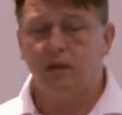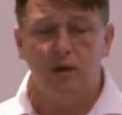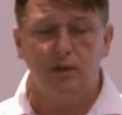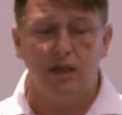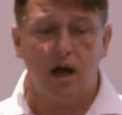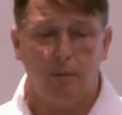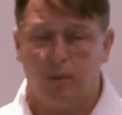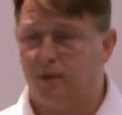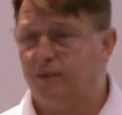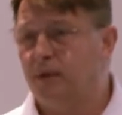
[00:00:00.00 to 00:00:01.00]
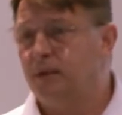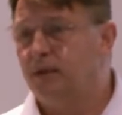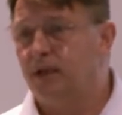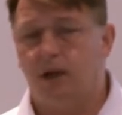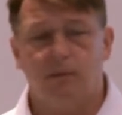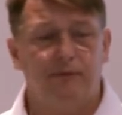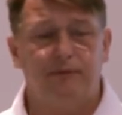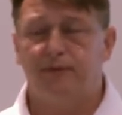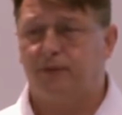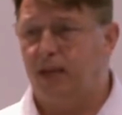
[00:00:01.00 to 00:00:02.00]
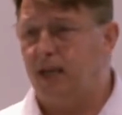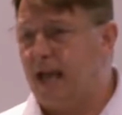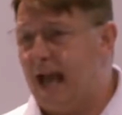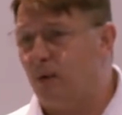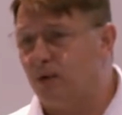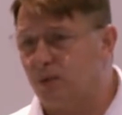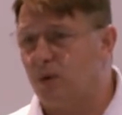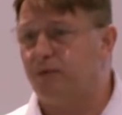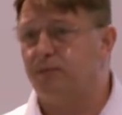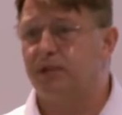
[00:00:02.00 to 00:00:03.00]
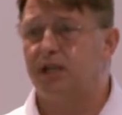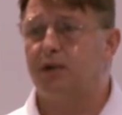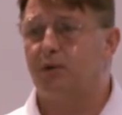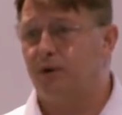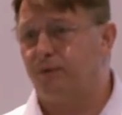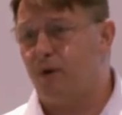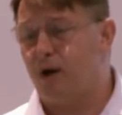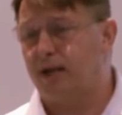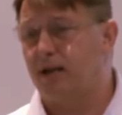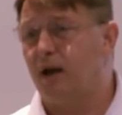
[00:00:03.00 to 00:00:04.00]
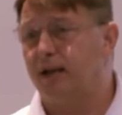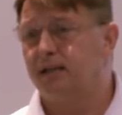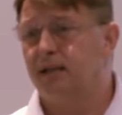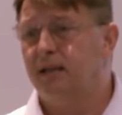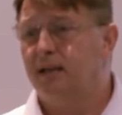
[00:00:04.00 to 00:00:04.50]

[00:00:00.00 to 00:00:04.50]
loaded up with 50 hours worth of material on a Friday night,